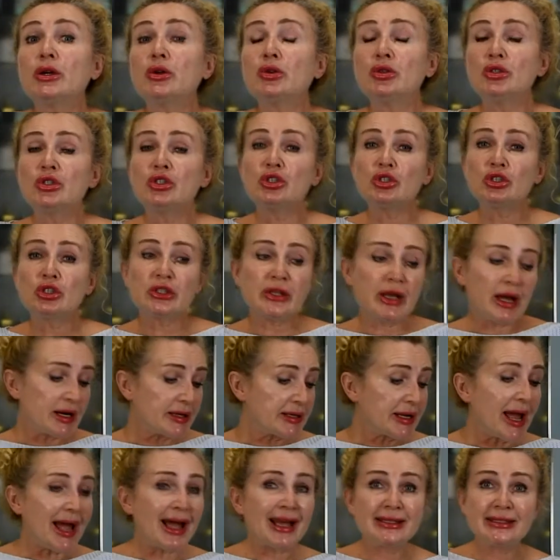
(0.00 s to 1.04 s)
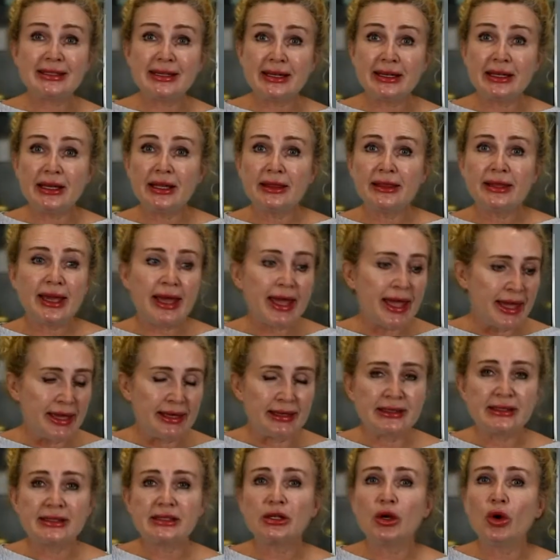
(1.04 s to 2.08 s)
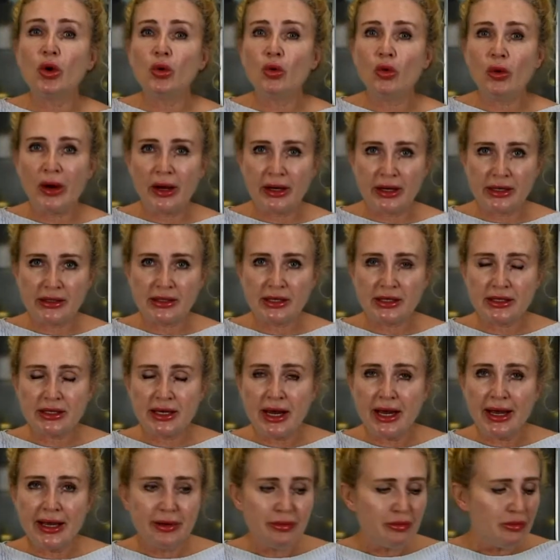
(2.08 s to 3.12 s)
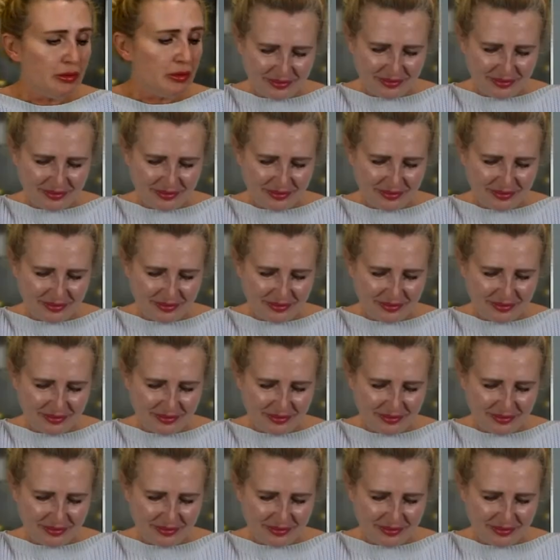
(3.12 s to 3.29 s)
going to start adding the eggs one at a time.